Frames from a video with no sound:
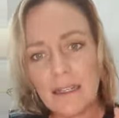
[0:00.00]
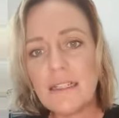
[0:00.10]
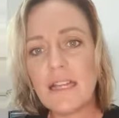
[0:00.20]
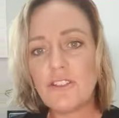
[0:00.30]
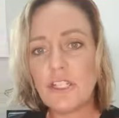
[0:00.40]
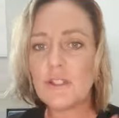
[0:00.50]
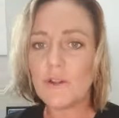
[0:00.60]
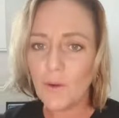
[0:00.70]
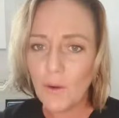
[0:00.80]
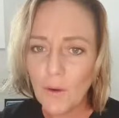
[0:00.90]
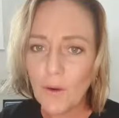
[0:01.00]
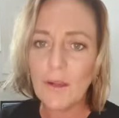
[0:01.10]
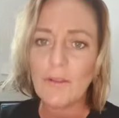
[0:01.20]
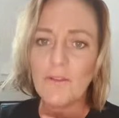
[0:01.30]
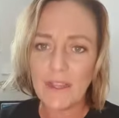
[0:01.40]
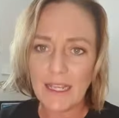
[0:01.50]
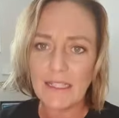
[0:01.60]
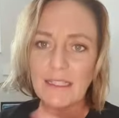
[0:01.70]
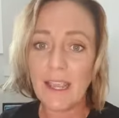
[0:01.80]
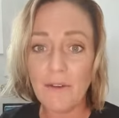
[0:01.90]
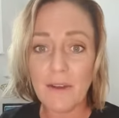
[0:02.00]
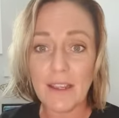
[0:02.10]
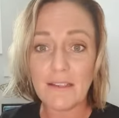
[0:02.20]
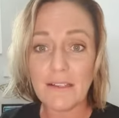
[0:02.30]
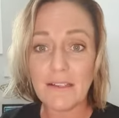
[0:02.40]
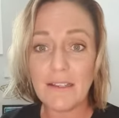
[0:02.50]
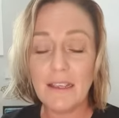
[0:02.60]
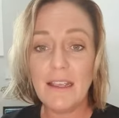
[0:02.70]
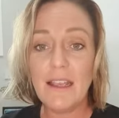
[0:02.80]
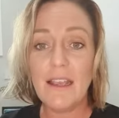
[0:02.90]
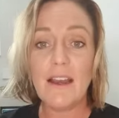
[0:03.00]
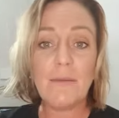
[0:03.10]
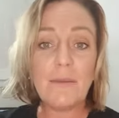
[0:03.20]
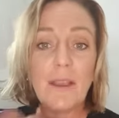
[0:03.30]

touches on all of these areas. I'm